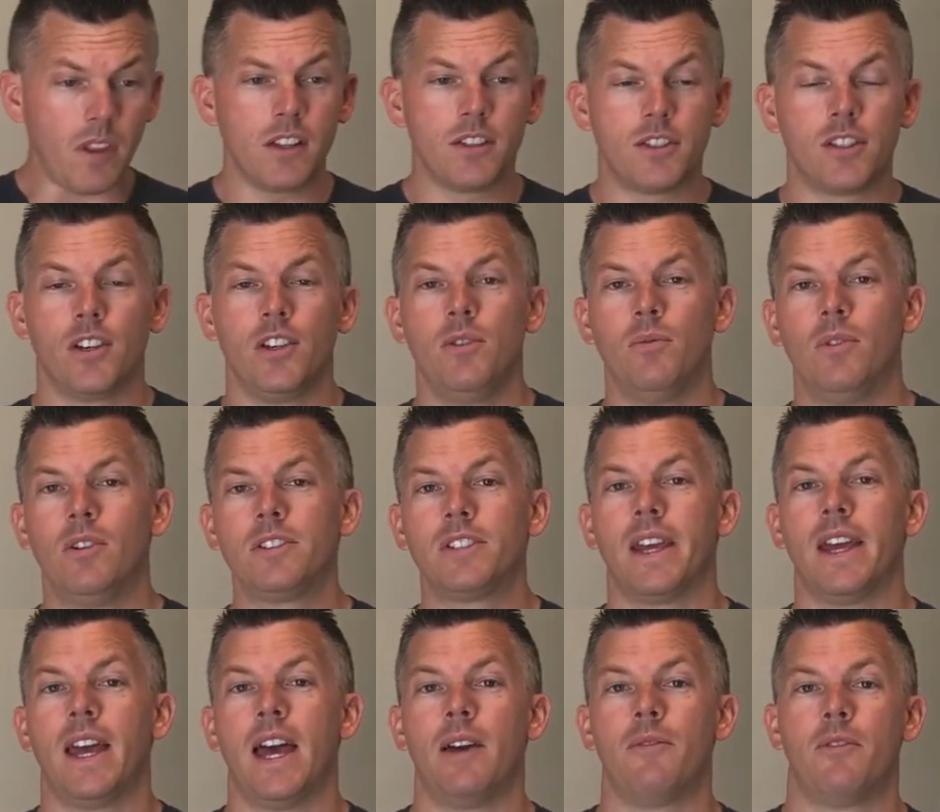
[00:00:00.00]
so you want
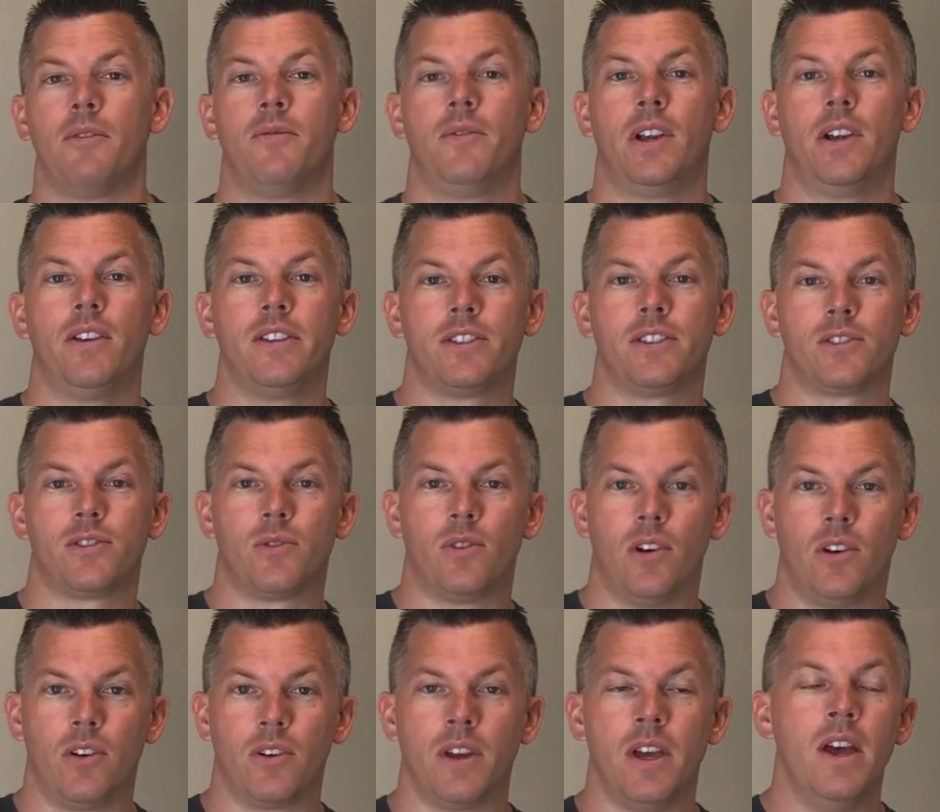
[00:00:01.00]
to have a very
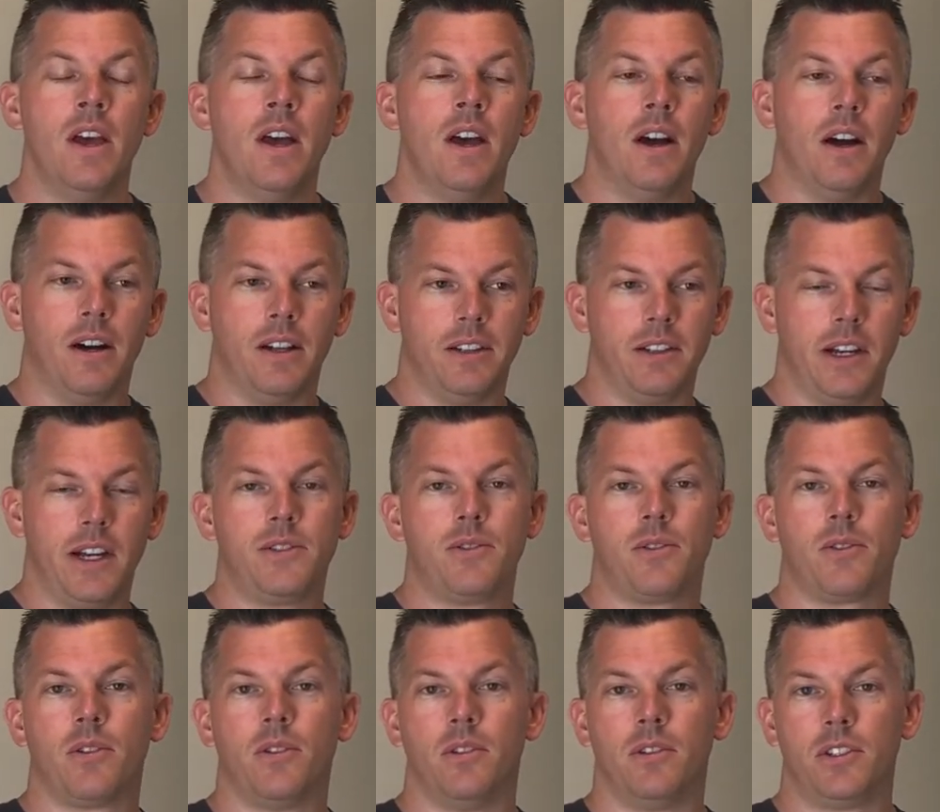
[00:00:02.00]
strong
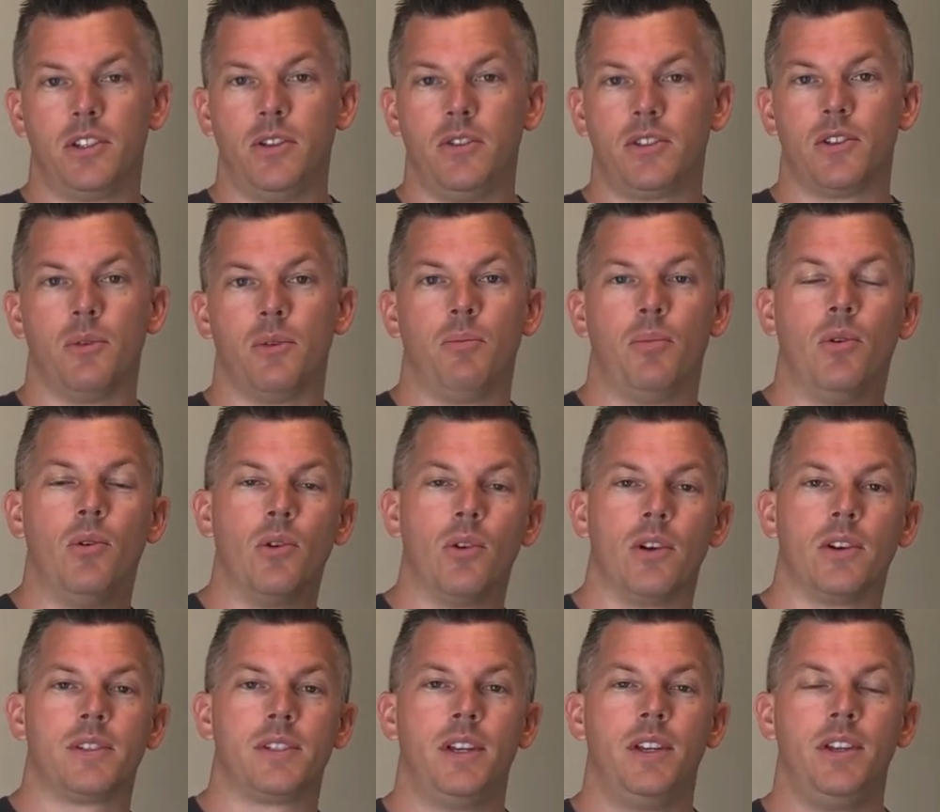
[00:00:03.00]
electrical to
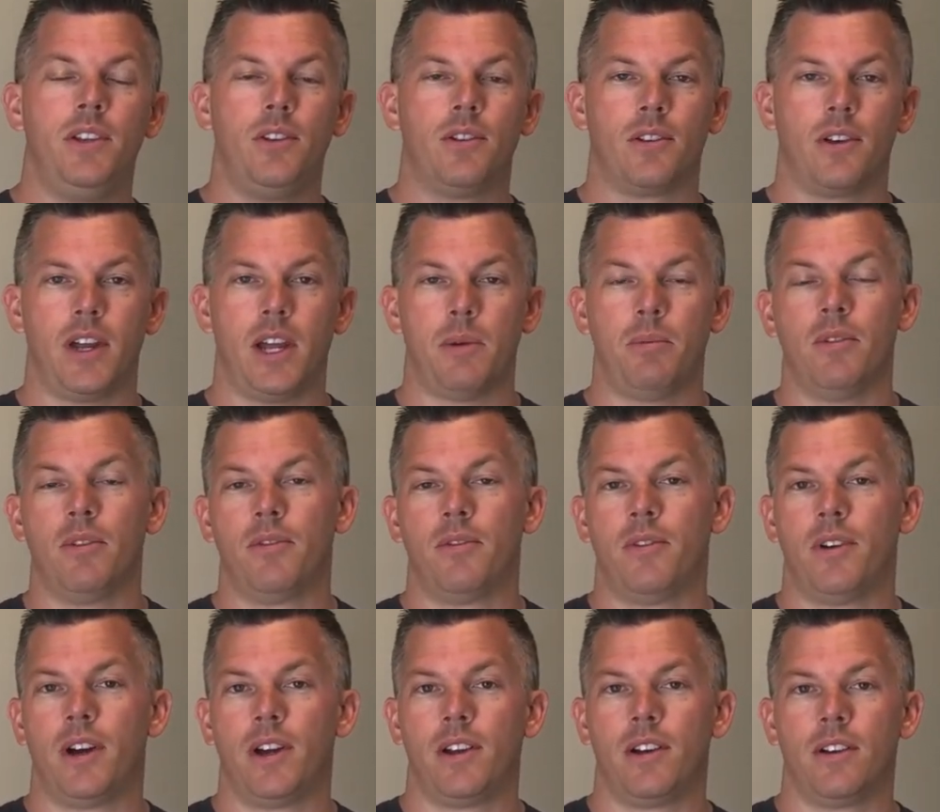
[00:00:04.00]
support your
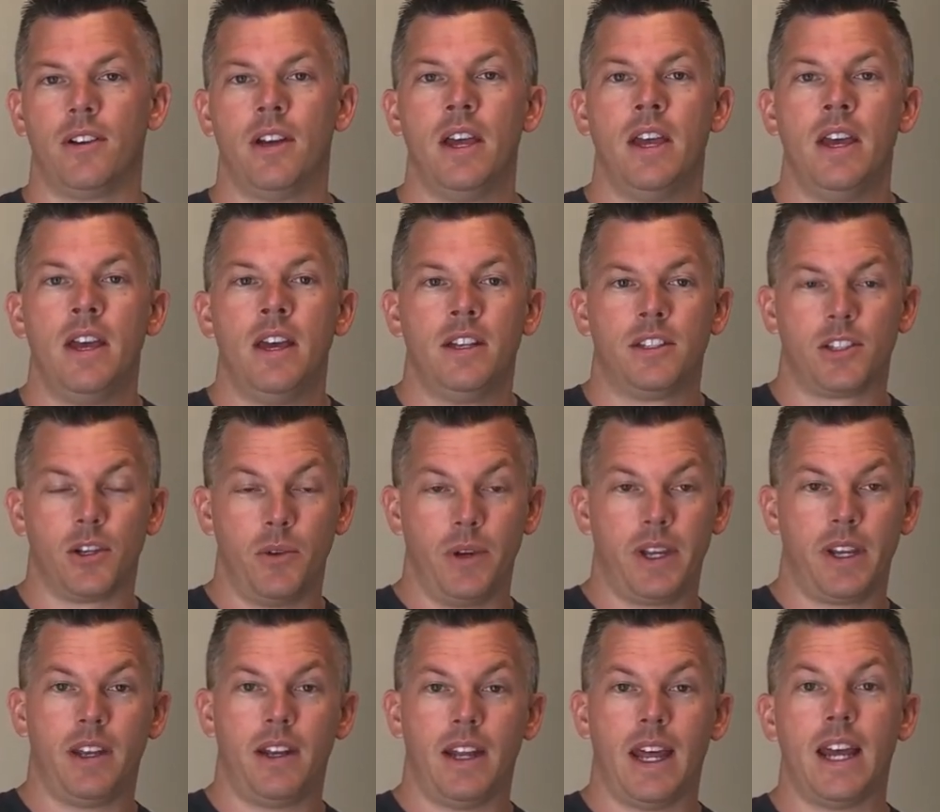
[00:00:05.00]
amplifier so
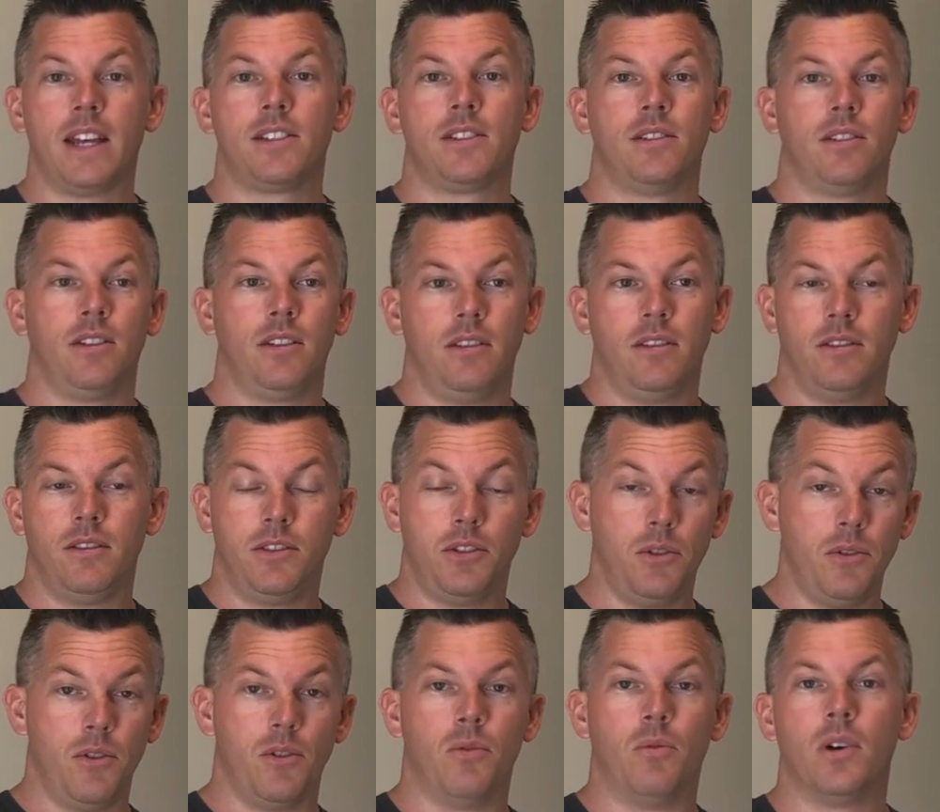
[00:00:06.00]
it can actually
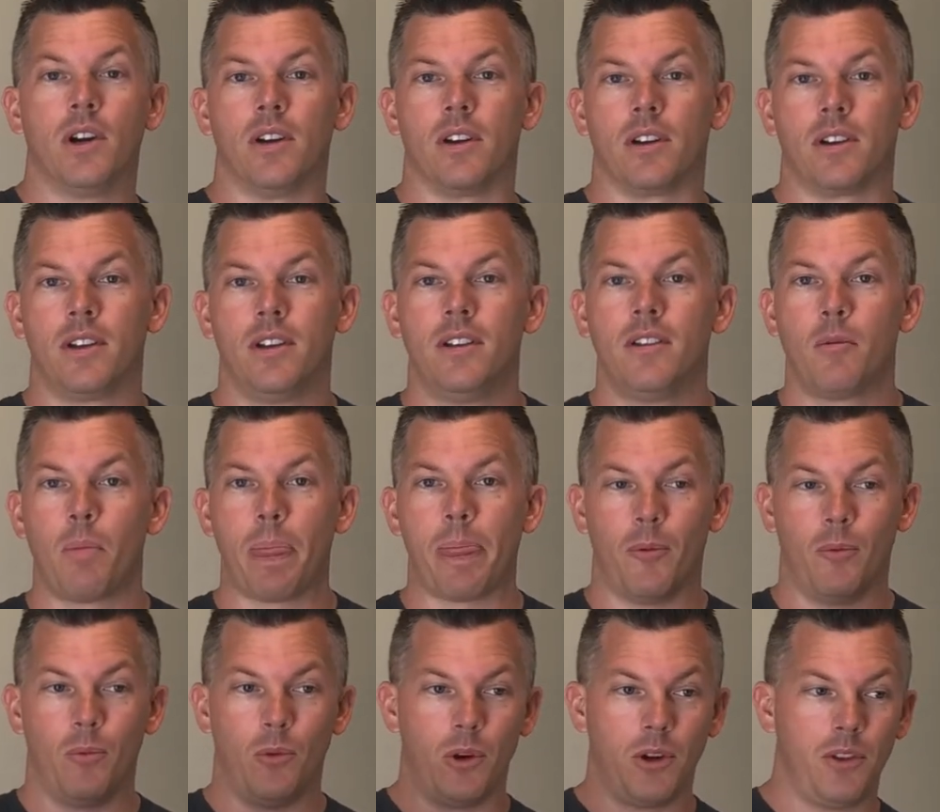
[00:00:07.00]
do the work.
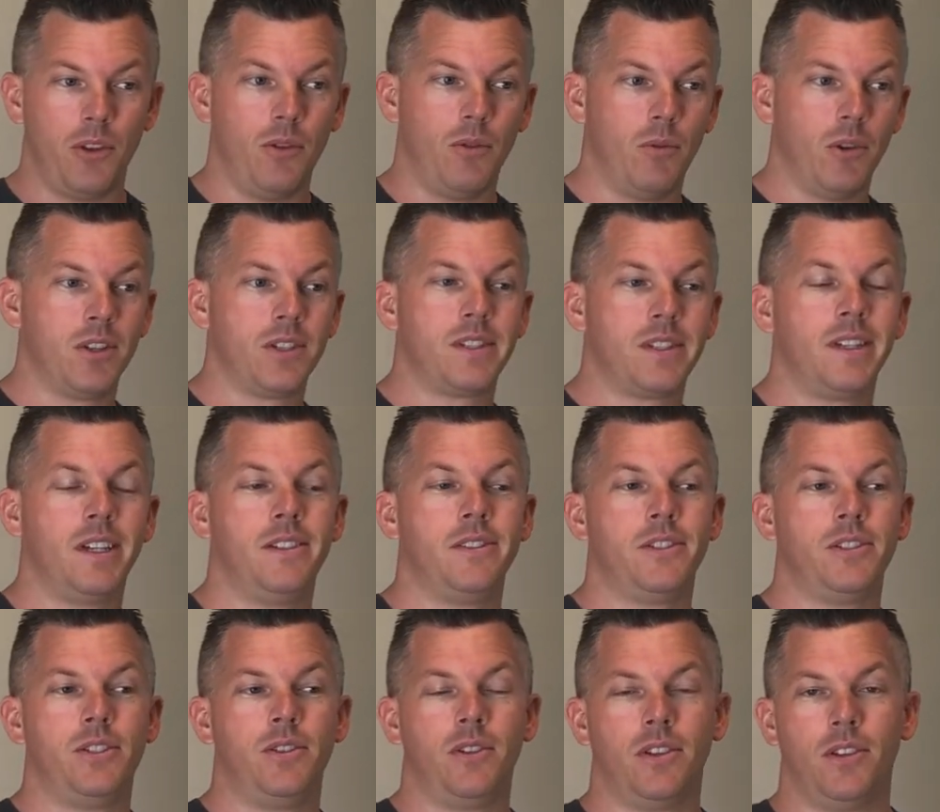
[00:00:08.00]
One of the worst things
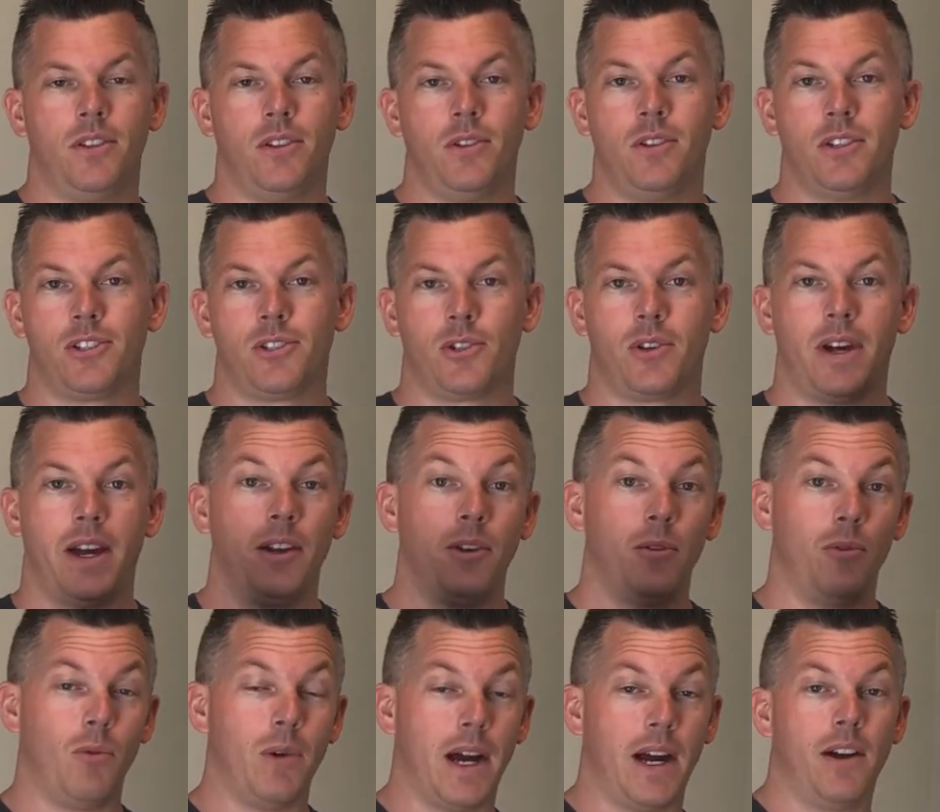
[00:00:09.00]
that you can do is try to
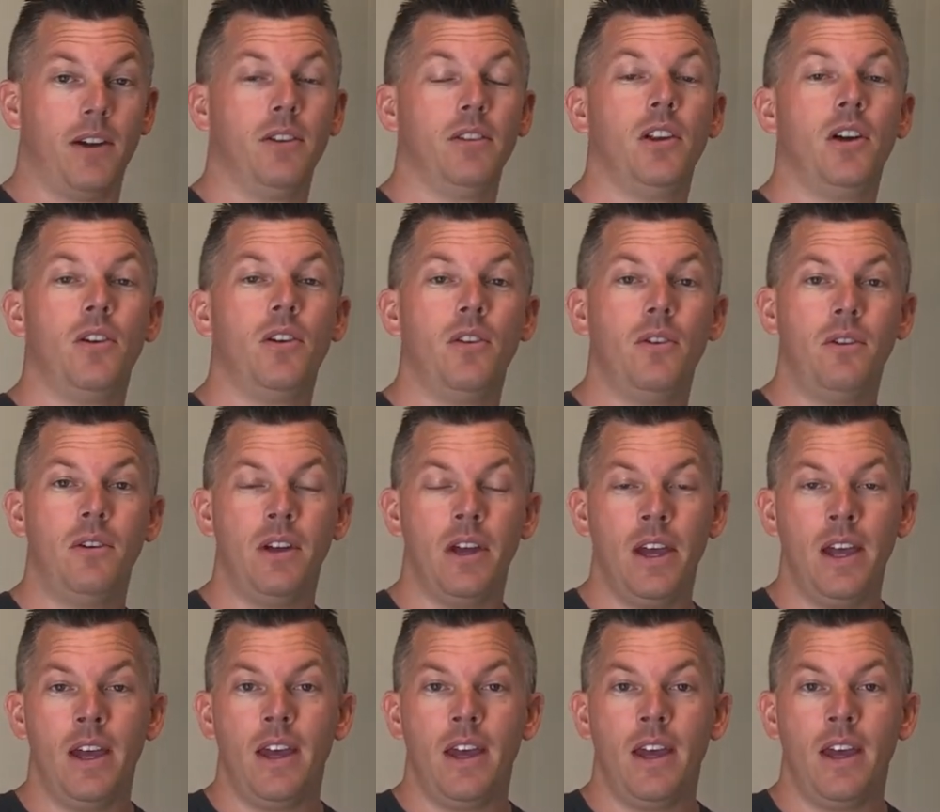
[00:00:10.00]
wire low